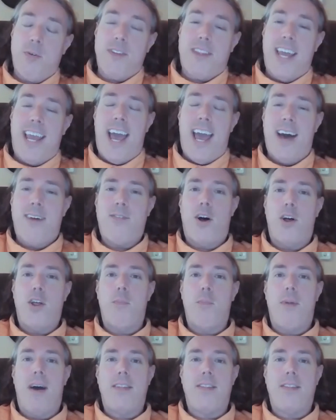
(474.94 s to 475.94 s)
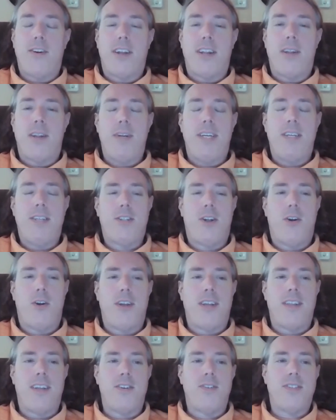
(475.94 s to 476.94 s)
what they have all about. They're going to be
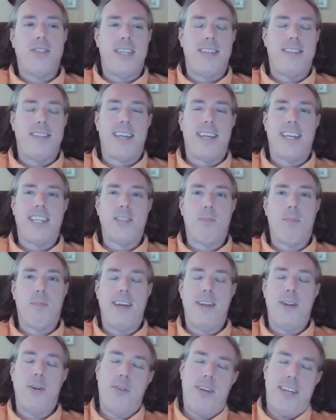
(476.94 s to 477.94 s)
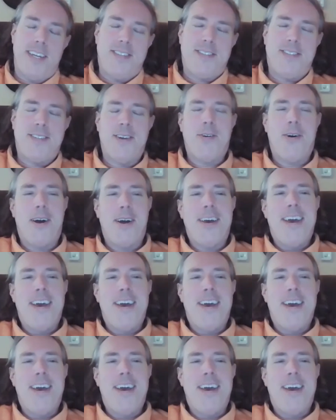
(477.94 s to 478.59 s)
starting their season against Plano East. So